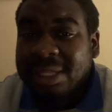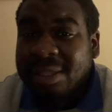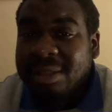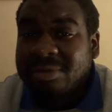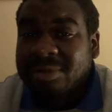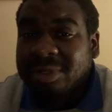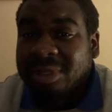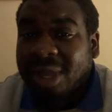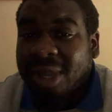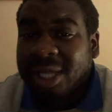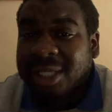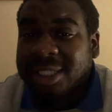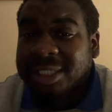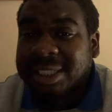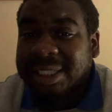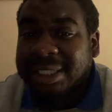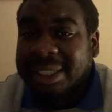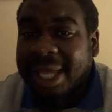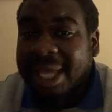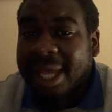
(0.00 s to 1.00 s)
regardless
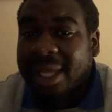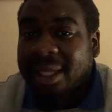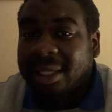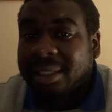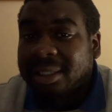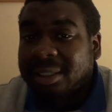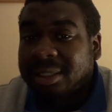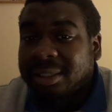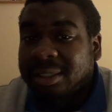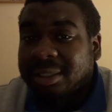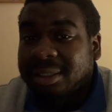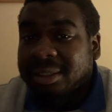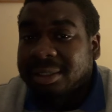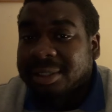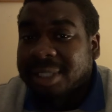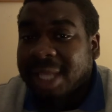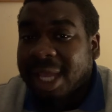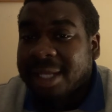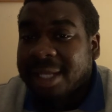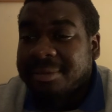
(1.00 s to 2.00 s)
of that,
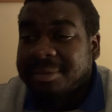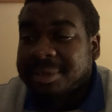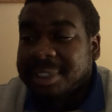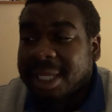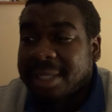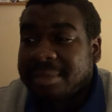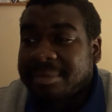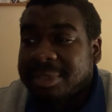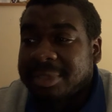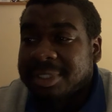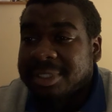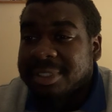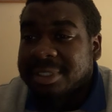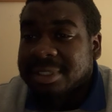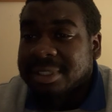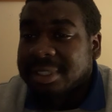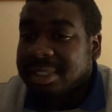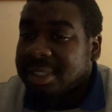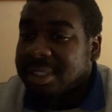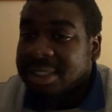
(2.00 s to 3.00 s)
Callum Chambers
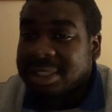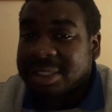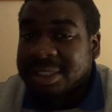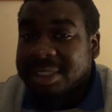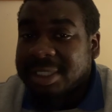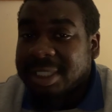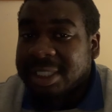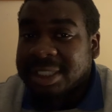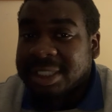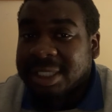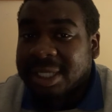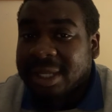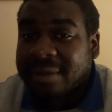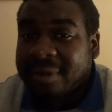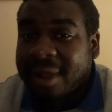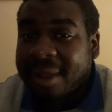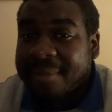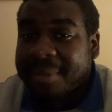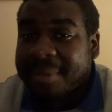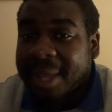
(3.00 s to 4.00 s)
sticks in that
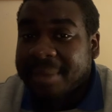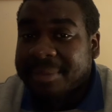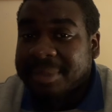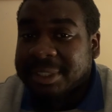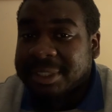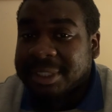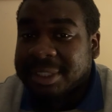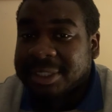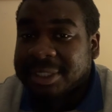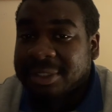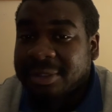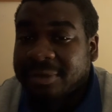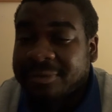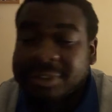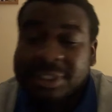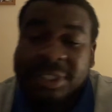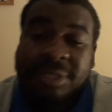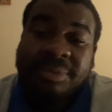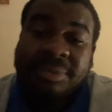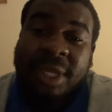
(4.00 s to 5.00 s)
right-back position,
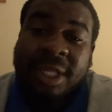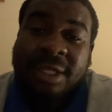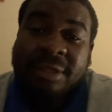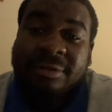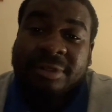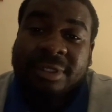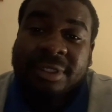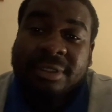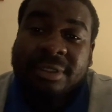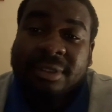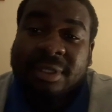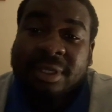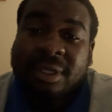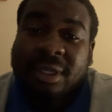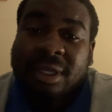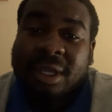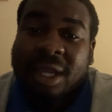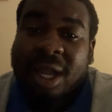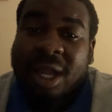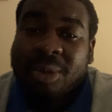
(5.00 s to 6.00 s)
obviously better in...
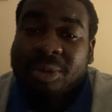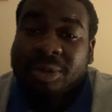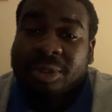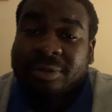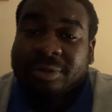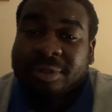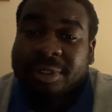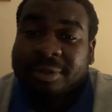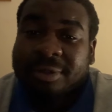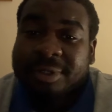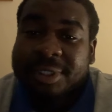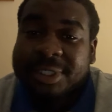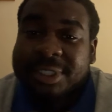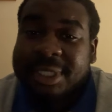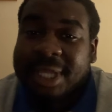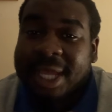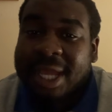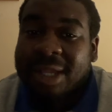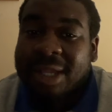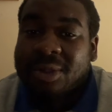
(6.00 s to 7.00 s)
I wouldn't want to risk
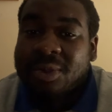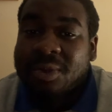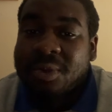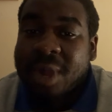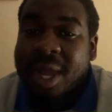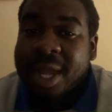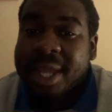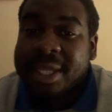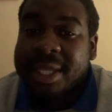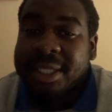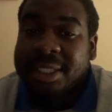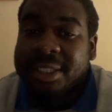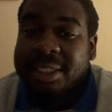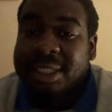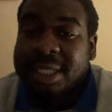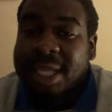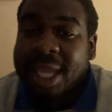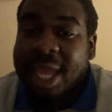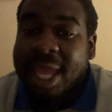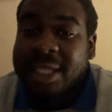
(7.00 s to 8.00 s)
that quite
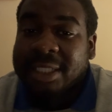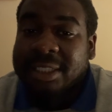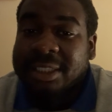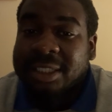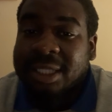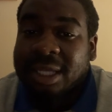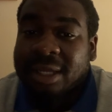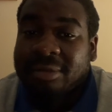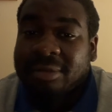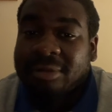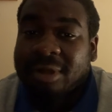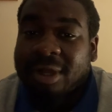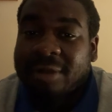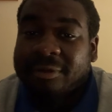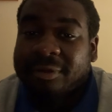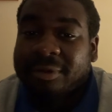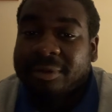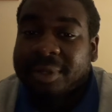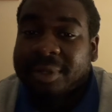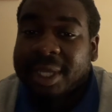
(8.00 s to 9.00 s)
yet. I'd rather
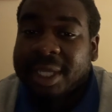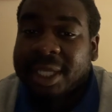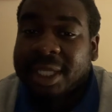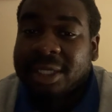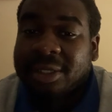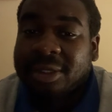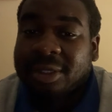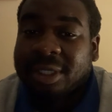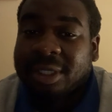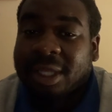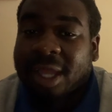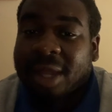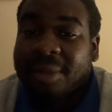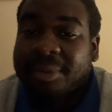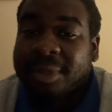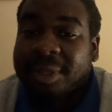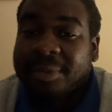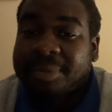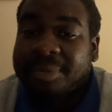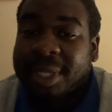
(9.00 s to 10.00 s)
wait a little. I'll
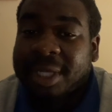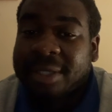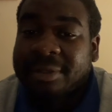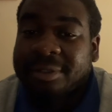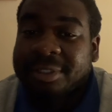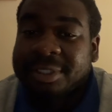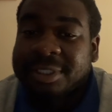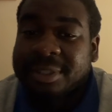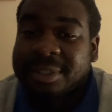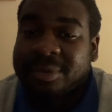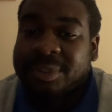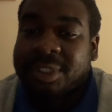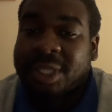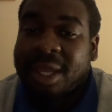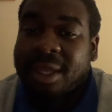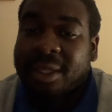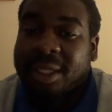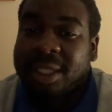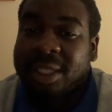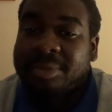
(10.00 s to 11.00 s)
give Bellerin some
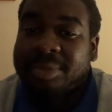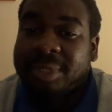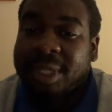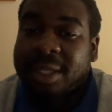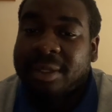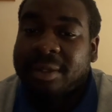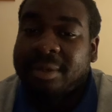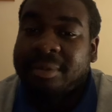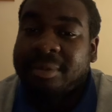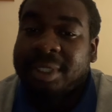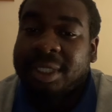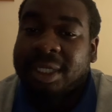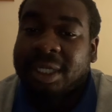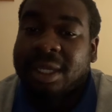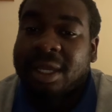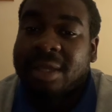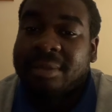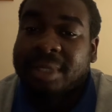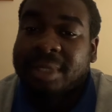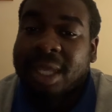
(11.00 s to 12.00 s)
time. Keep playing him in the
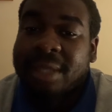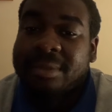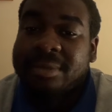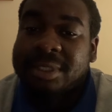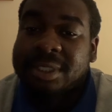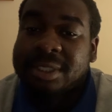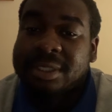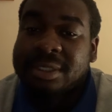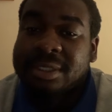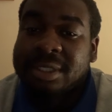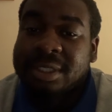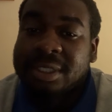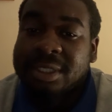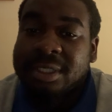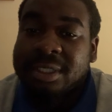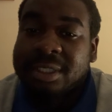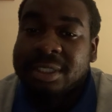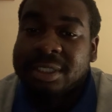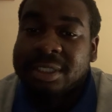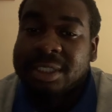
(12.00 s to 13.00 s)
cup games and
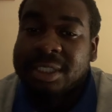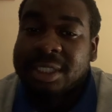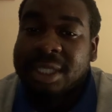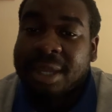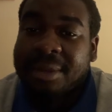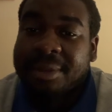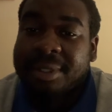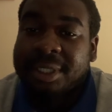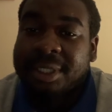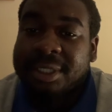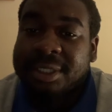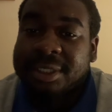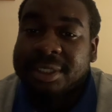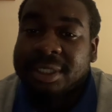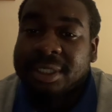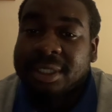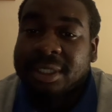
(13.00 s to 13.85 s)
see how he is.